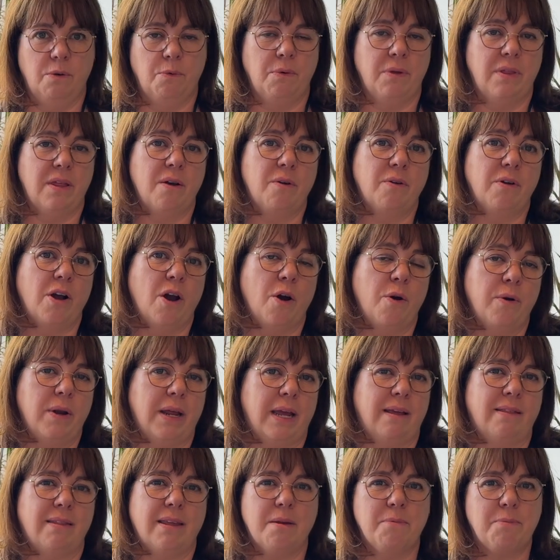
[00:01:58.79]
Without
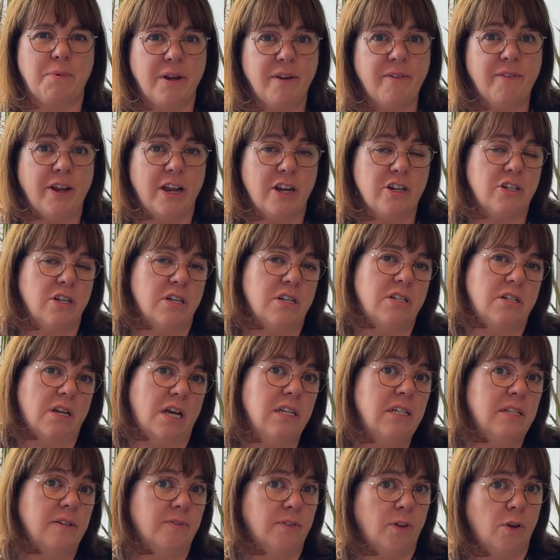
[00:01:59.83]
coding, the abbreviation
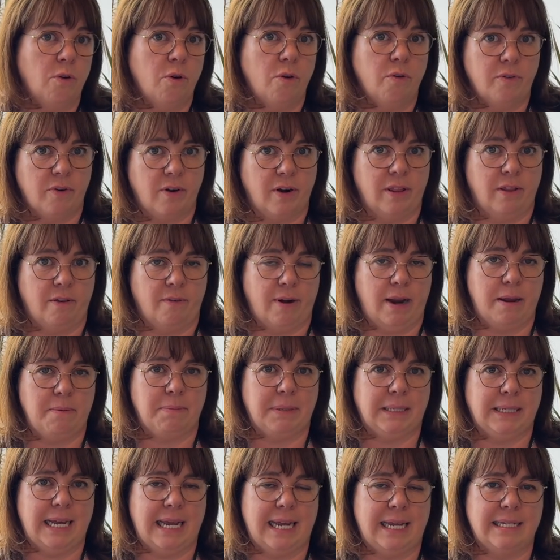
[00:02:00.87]
does flow over in the right
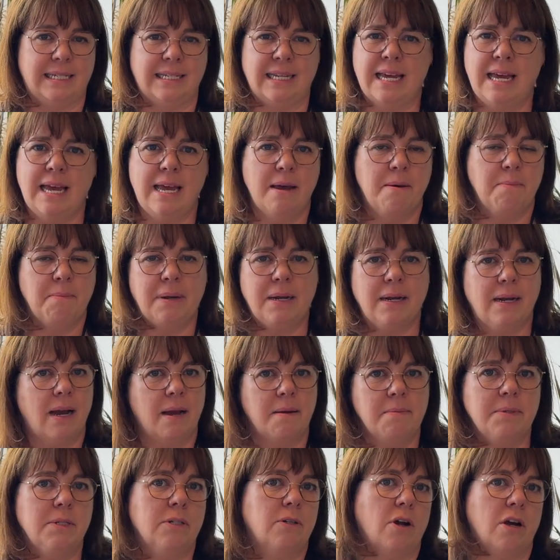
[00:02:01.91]
place, but it
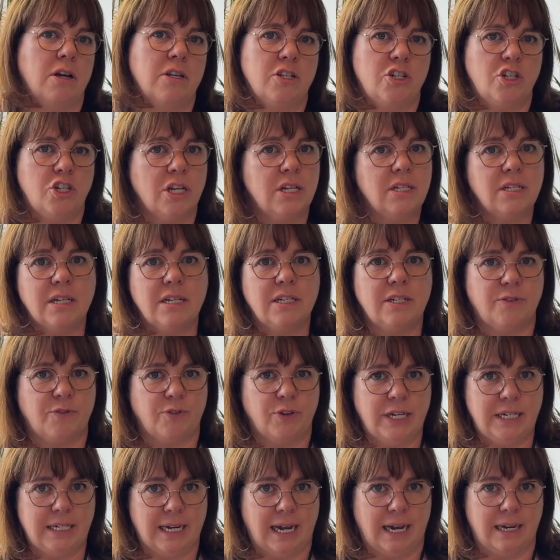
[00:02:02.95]
comes across just as
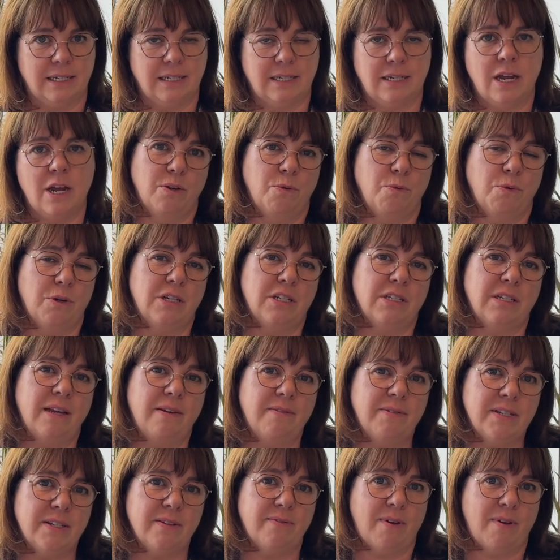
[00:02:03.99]
free text, which leaves the